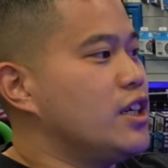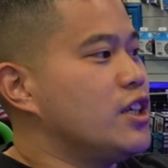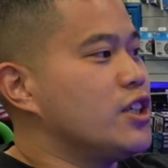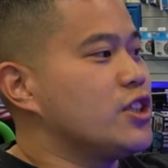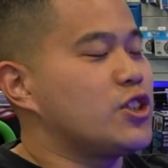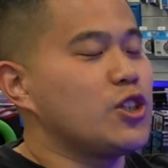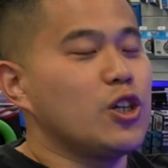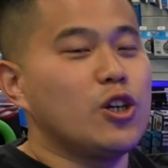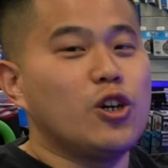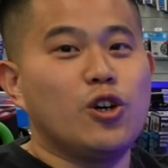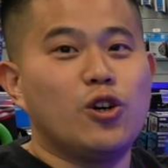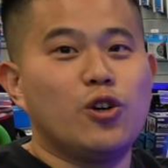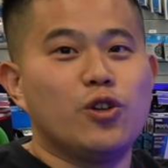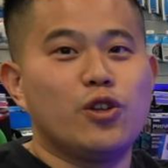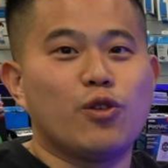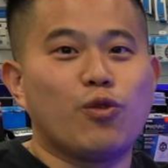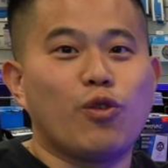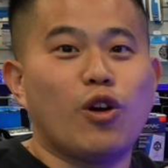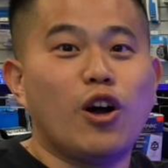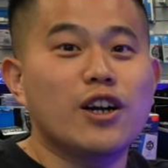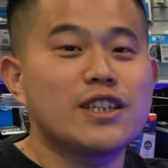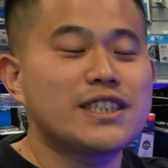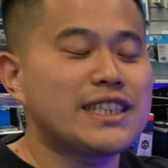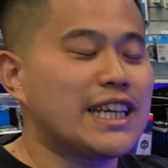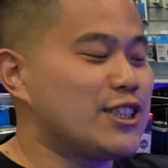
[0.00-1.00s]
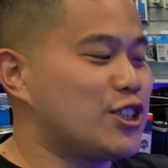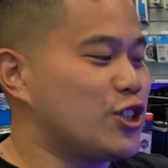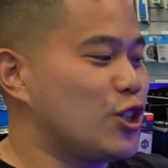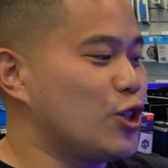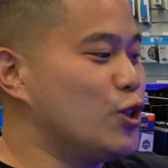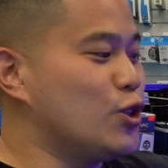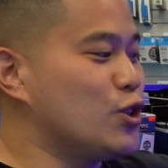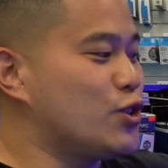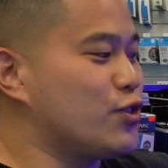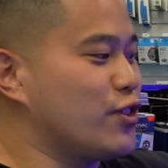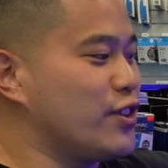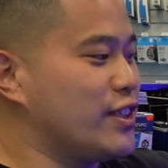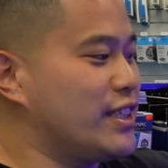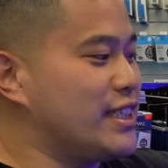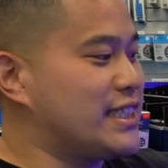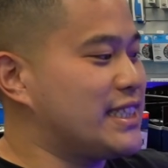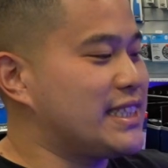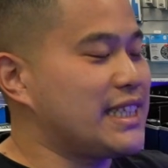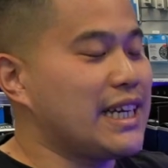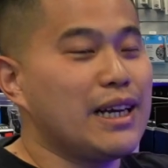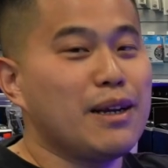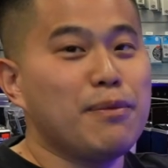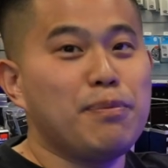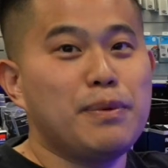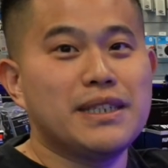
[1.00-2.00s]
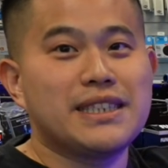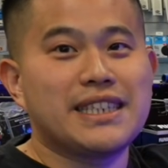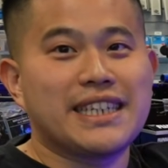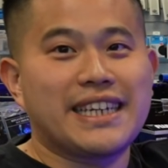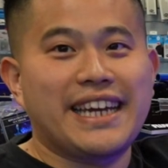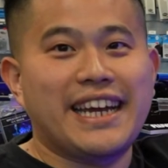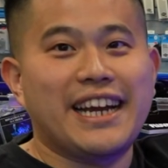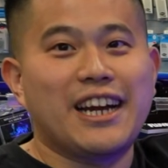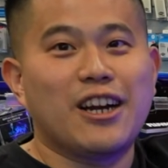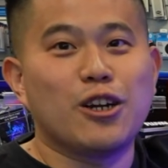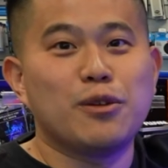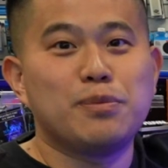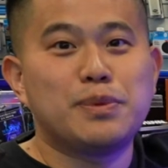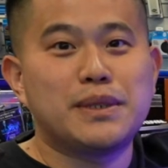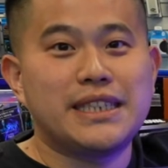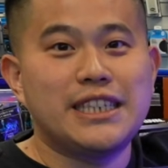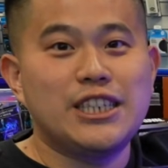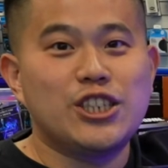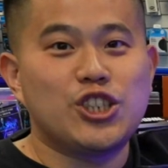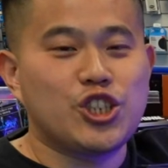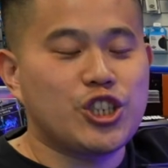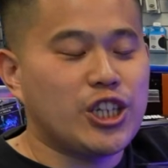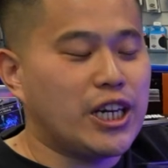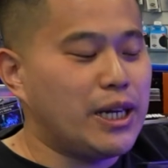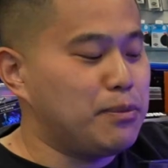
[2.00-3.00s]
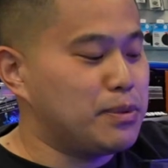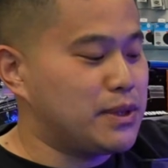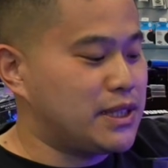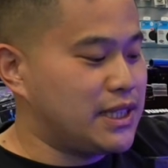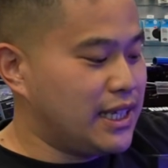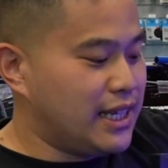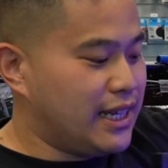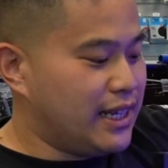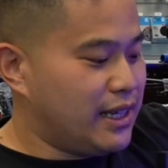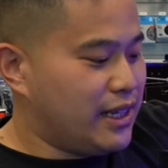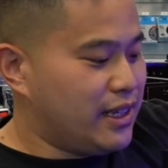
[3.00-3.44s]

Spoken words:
So the rocks I chose for this setup is a carob sea shapes.